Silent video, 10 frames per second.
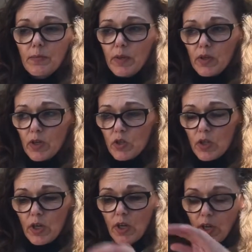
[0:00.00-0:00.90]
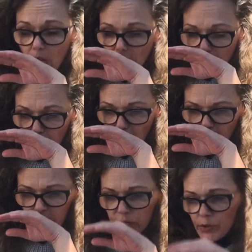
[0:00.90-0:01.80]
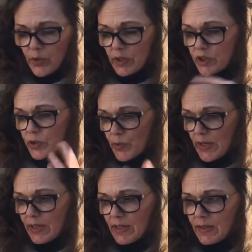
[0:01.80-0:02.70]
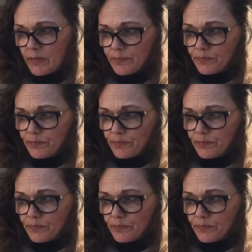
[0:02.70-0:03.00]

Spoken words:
because you are shrinking